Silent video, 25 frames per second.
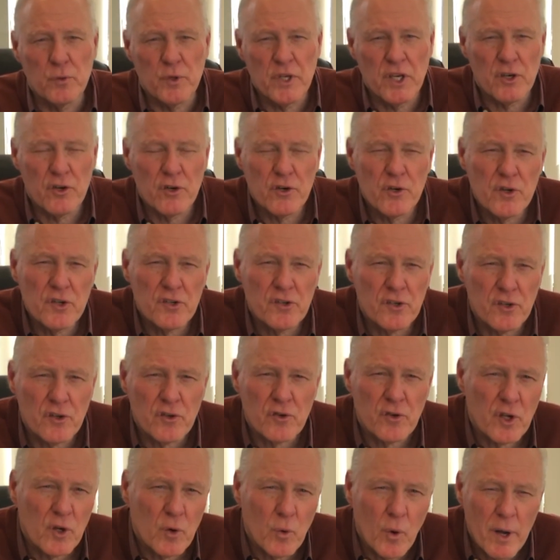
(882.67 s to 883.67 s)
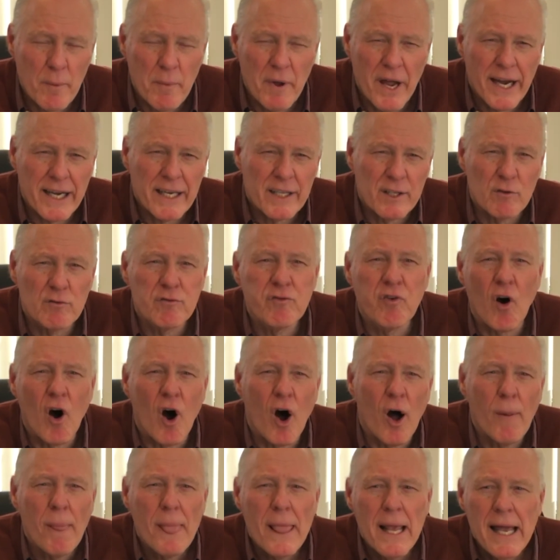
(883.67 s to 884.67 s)
We introduced it to you way back in the
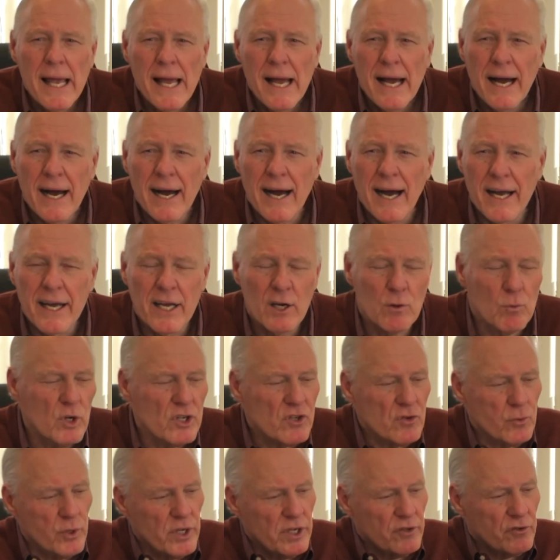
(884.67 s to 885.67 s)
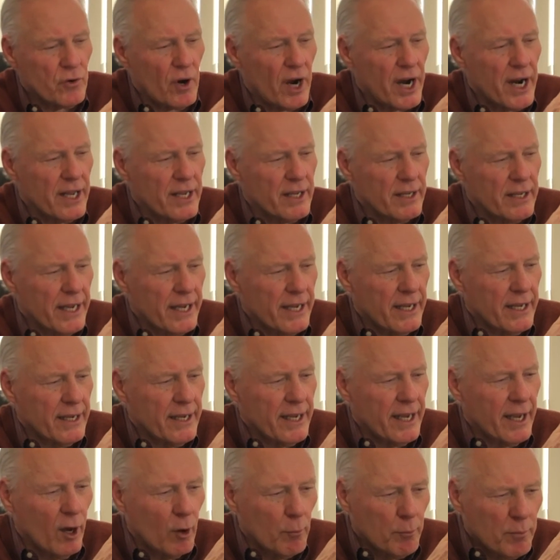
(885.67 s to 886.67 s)
fall, in which we try to
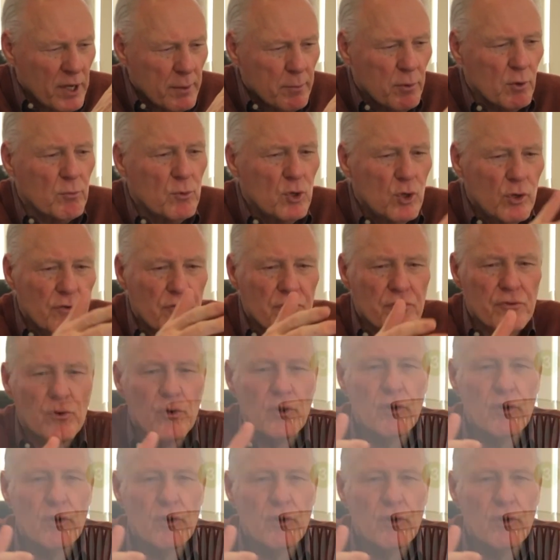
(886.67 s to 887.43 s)
help people move through